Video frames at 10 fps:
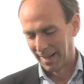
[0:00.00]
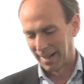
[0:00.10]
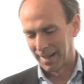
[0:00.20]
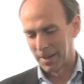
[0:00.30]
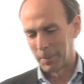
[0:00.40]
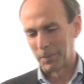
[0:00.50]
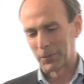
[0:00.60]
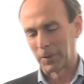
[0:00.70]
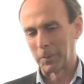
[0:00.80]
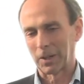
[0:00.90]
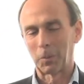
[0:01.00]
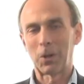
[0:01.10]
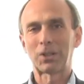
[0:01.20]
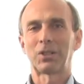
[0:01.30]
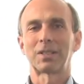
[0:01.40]
Um, from a
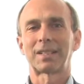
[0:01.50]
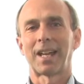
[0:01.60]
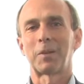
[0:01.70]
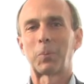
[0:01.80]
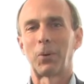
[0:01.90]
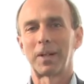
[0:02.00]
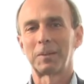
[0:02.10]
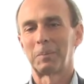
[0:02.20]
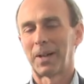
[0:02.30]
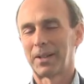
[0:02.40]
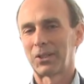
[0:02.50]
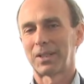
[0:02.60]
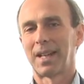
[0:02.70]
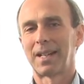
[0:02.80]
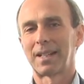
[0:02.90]
commercial standpoint, my
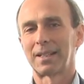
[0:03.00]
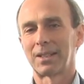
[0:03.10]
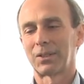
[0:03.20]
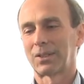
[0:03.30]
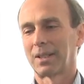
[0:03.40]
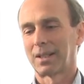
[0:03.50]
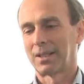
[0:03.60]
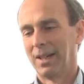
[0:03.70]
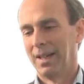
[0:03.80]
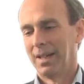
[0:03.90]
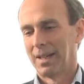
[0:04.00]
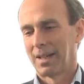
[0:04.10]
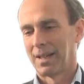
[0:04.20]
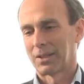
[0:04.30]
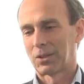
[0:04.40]
understanding is uh,
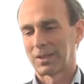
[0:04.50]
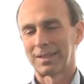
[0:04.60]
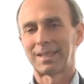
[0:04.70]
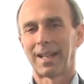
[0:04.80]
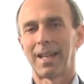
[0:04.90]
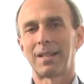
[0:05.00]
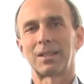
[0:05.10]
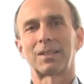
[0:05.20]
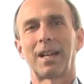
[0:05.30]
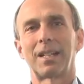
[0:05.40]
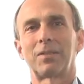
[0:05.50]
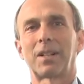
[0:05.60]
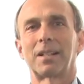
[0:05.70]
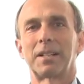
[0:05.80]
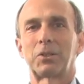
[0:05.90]
it's sustained the
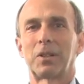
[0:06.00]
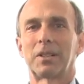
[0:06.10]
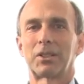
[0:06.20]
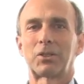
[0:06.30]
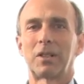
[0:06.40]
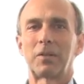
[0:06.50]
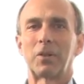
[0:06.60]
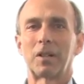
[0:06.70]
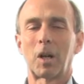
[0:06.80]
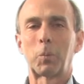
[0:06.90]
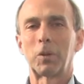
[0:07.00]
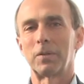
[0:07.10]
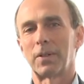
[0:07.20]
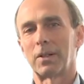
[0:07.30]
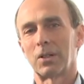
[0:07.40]
scientific laser industry for a number
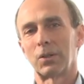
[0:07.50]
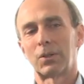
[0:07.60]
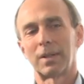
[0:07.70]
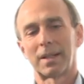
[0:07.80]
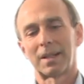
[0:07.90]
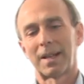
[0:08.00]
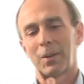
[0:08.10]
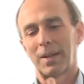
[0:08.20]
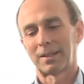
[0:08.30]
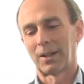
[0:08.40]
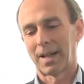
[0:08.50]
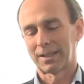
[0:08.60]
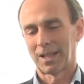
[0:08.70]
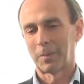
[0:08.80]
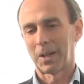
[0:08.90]
of years. Uh, I think the
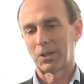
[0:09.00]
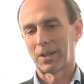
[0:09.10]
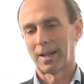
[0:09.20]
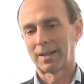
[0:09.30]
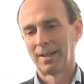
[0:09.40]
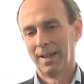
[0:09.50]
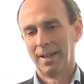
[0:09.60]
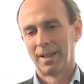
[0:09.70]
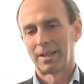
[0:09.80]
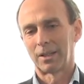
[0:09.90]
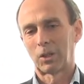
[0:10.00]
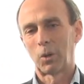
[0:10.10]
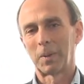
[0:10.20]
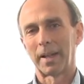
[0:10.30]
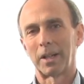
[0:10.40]
last time I checked, the
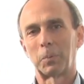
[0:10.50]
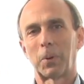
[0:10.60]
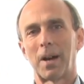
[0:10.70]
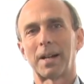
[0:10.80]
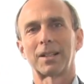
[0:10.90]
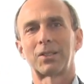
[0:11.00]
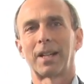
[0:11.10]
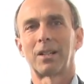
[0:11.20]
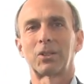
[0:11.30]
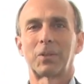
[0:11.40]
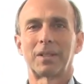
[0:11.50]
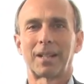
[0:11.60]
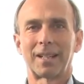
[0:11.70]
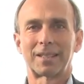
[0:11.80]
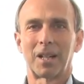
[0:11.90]
accumulated product sales for the
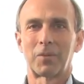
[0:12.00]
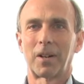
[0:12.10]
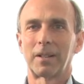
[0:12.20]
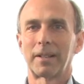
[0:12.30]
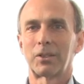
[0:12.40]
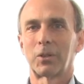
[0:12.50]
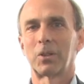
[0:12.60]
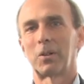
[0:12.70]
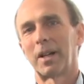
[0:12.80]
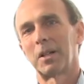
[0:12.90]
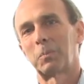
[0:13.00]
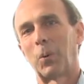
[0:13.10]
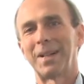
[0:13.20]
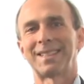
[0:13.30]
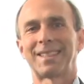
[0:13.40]
Ti sapphire laser are around
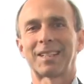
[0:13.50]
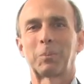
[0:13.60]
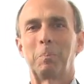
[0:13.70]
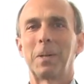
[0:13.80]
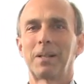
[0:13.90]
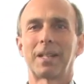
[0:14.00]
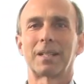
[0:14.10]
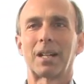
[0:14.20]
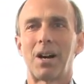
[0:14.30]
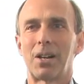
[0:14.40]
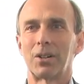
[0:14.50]
$0.6 billion,